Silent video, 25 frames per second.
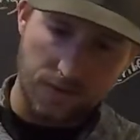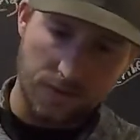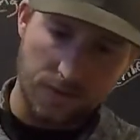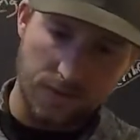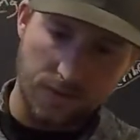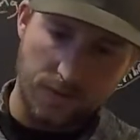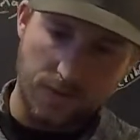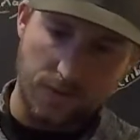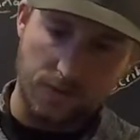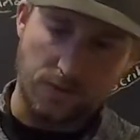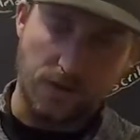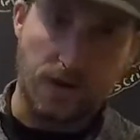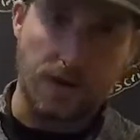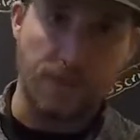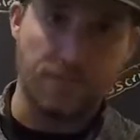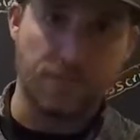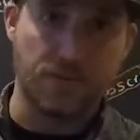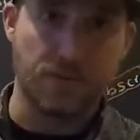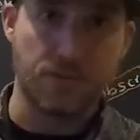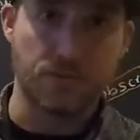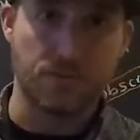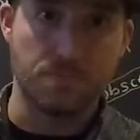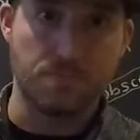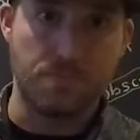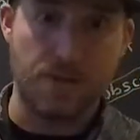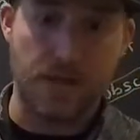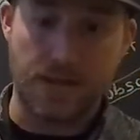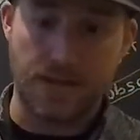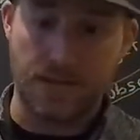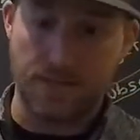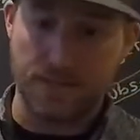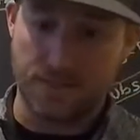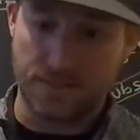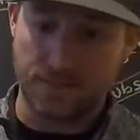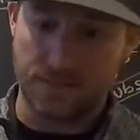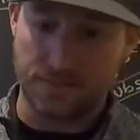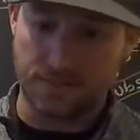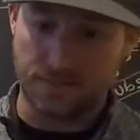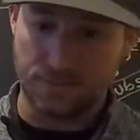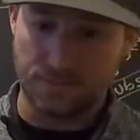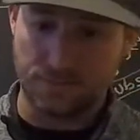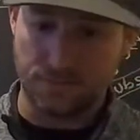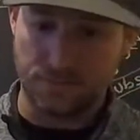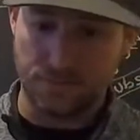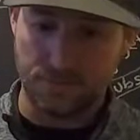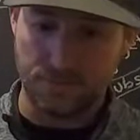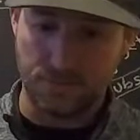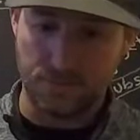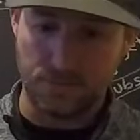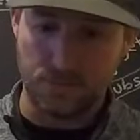you're ready for some baits.
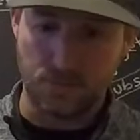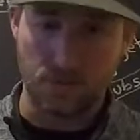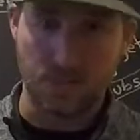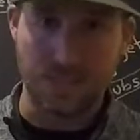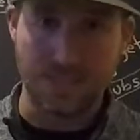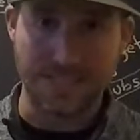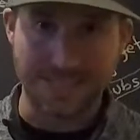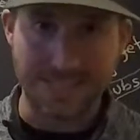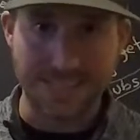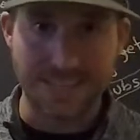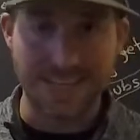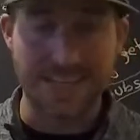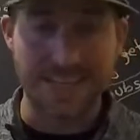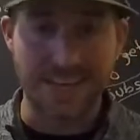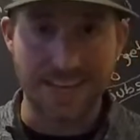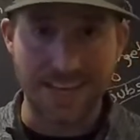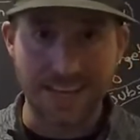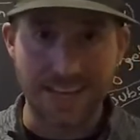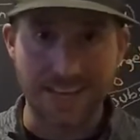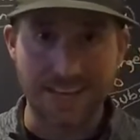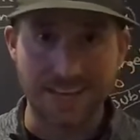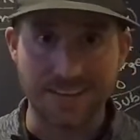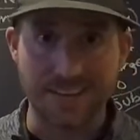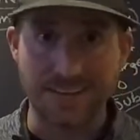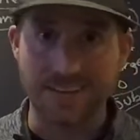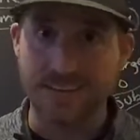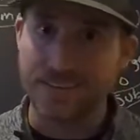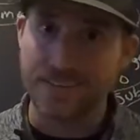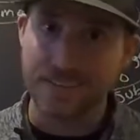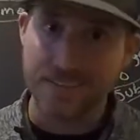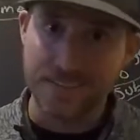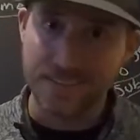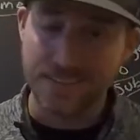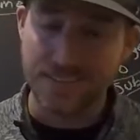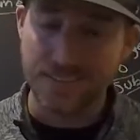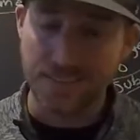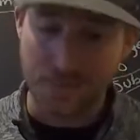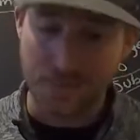So let's get into the